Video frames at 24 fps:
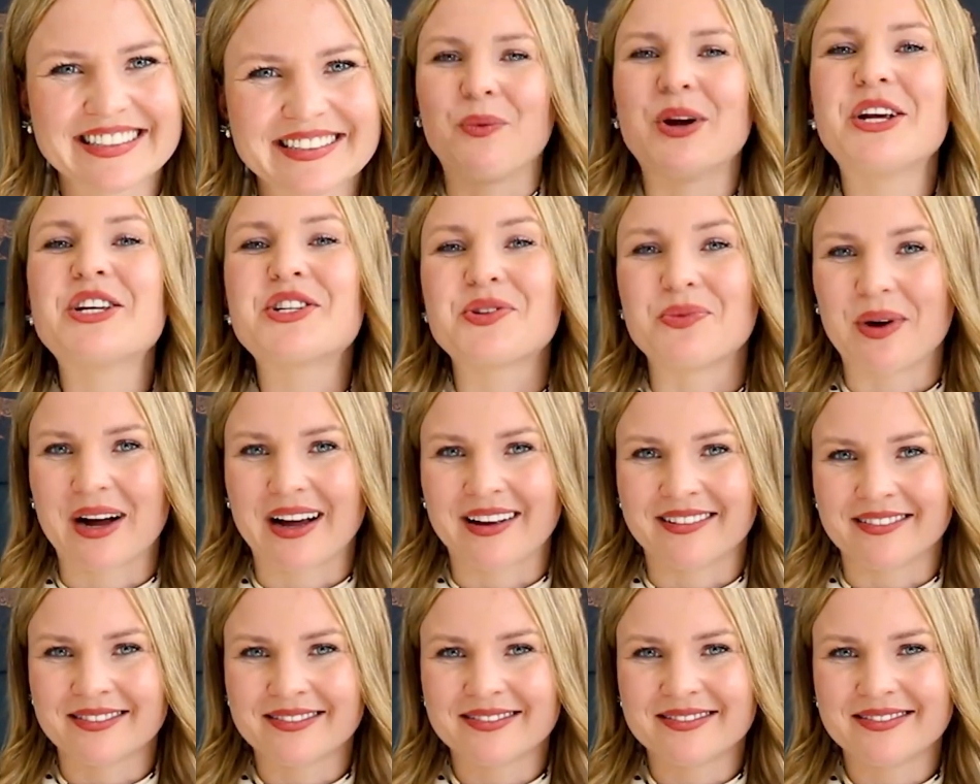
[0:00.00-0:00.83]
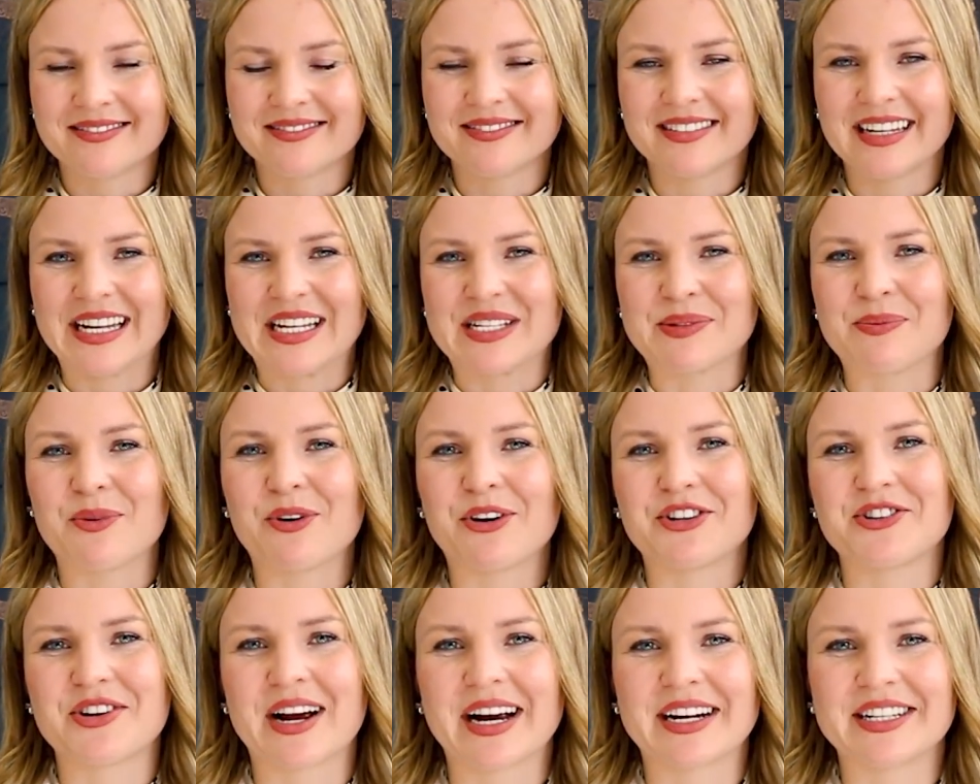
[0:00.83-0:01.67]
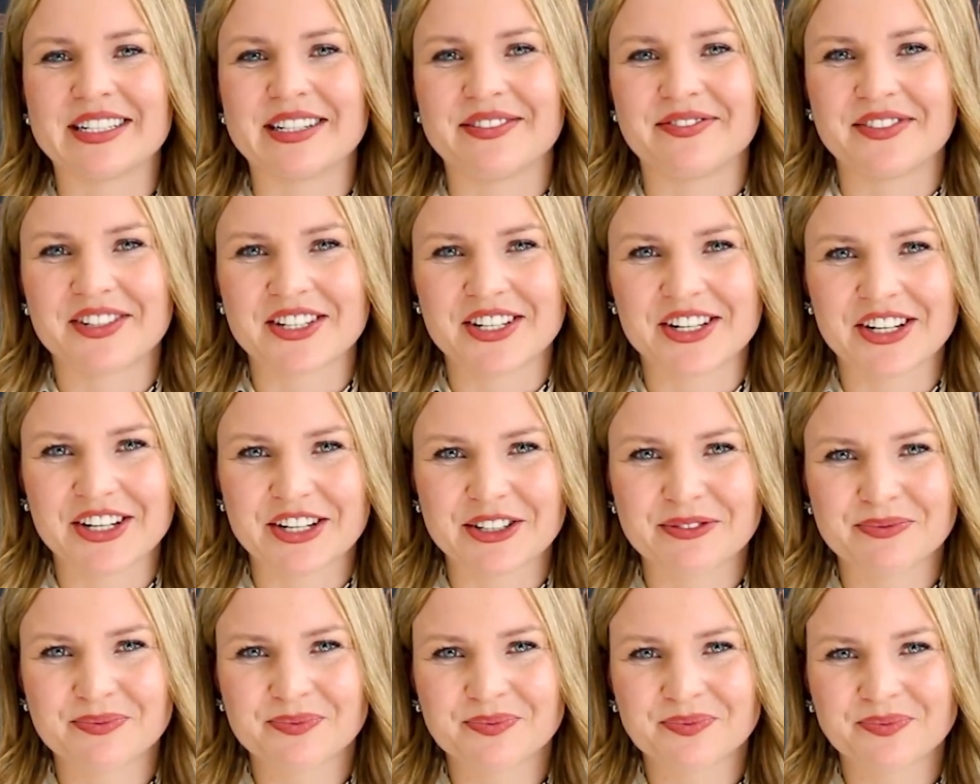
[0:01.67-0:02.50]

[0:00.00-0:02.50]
Which one is more attractive to you?